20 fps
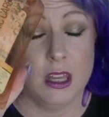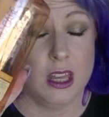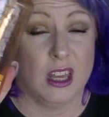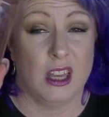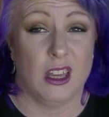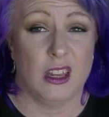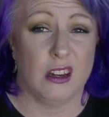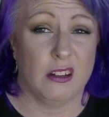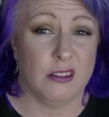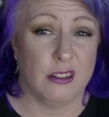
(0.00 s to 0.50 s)

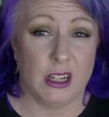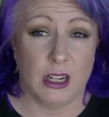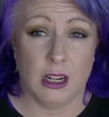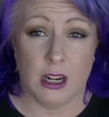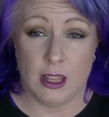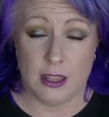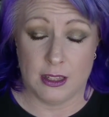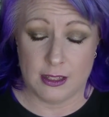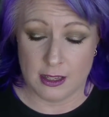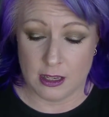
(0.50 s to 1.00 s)
I don't really
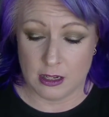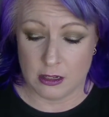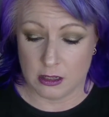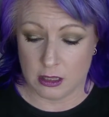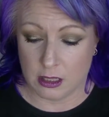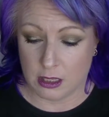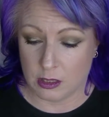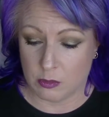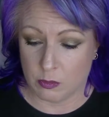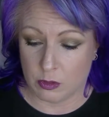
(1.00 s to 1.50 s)
like the scent
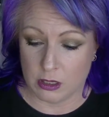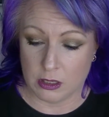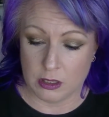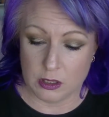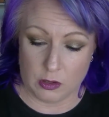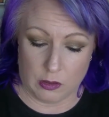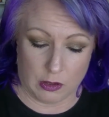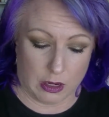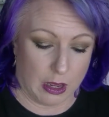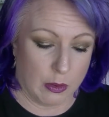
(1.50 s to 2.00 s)
on this one,
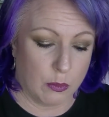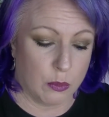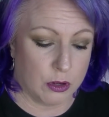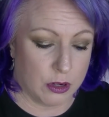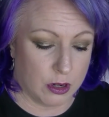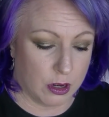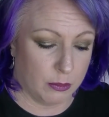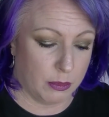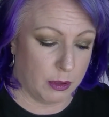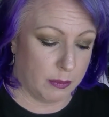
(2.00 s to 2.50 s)
so I would
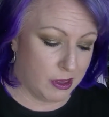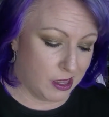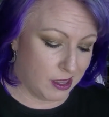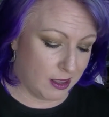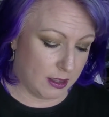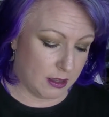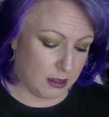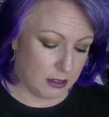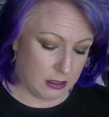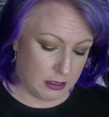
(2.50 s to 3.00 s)
not be
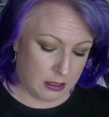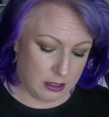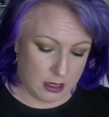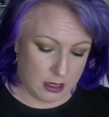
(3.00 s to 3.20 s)
buying it.